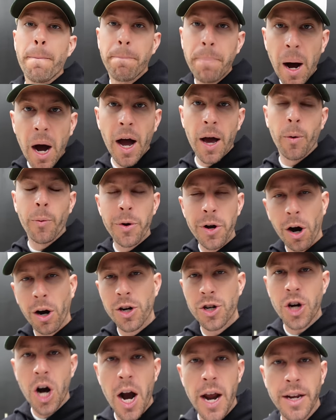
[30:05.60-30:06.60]
But we are
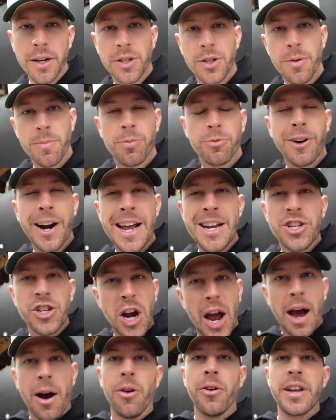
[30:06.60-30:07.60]
trying to branch
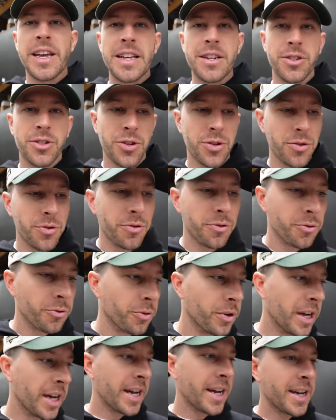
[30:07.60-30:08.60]
out
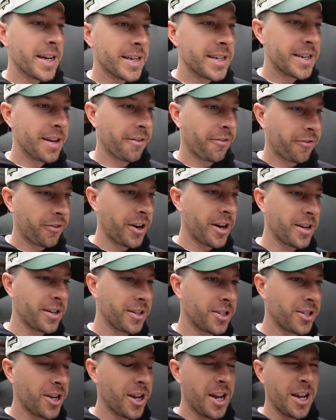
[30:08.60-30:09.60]
into
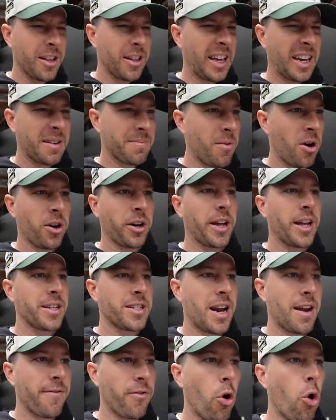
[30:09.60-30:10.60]
different like markets.
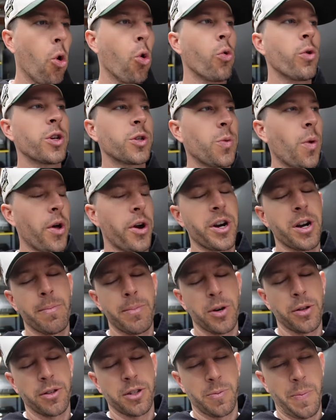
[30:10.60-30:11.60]
I've always wanted to
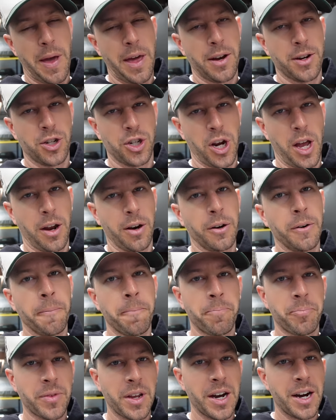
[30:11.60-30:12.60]
build a Spanish channel.
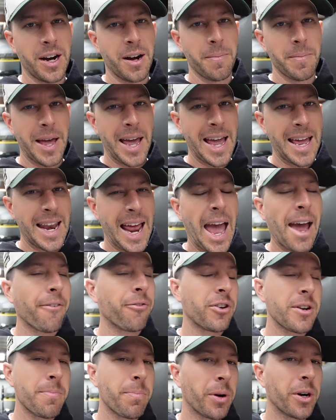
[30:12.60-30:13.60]
And
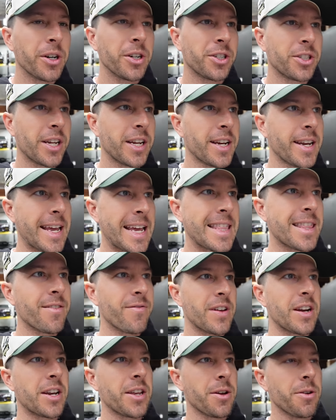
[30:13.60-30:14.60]
every person in the
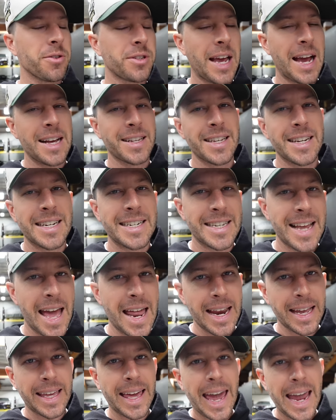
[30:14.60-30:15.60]
videos has a
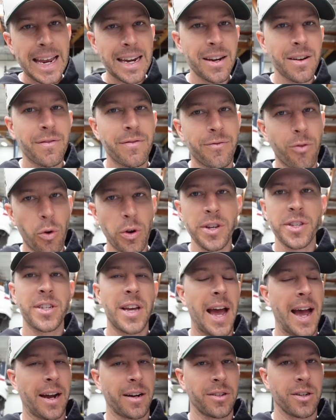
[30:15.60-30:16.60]
dedicated voice
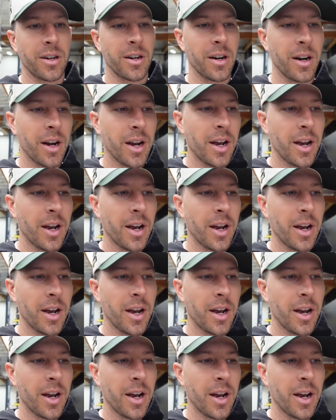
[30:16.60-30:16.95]
actor.